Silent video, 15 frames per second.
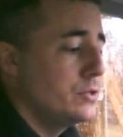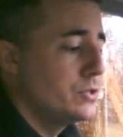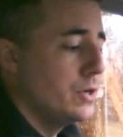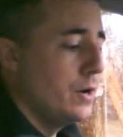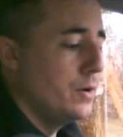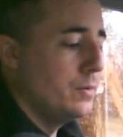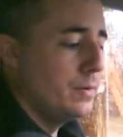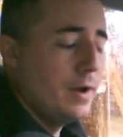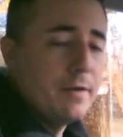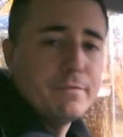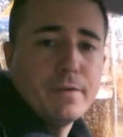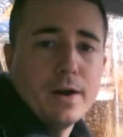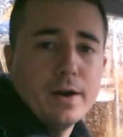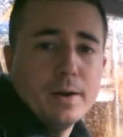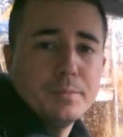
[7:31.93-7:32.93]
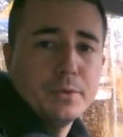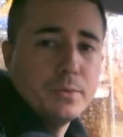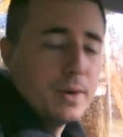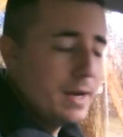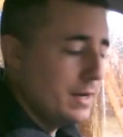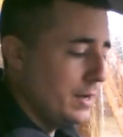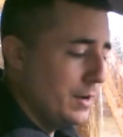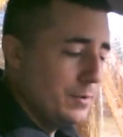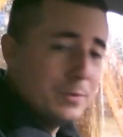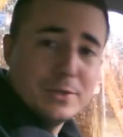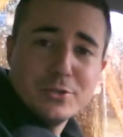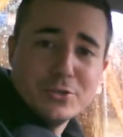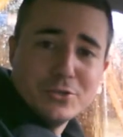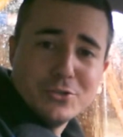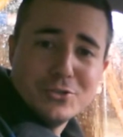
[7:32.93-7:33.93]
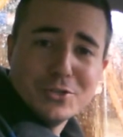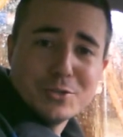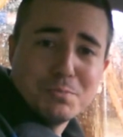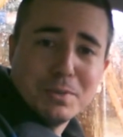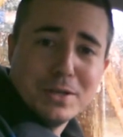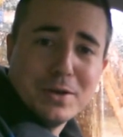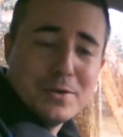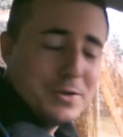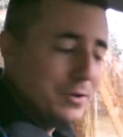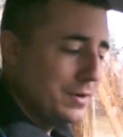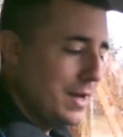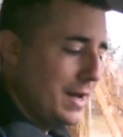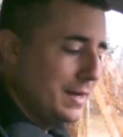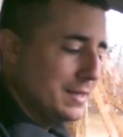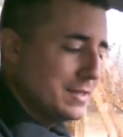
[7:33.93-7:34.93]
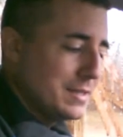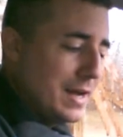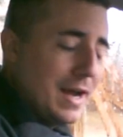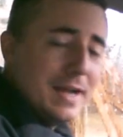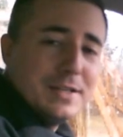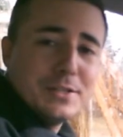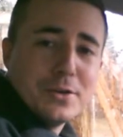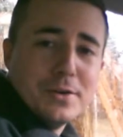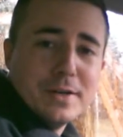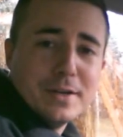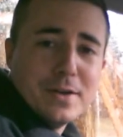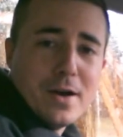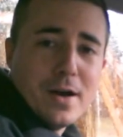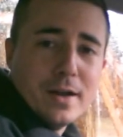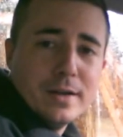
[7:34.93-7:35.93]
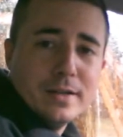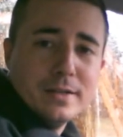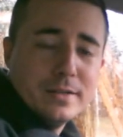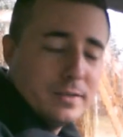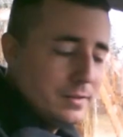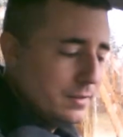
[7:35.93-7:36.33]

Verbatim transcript: So I fire up the radio, which is just below your line of sight, turn it on,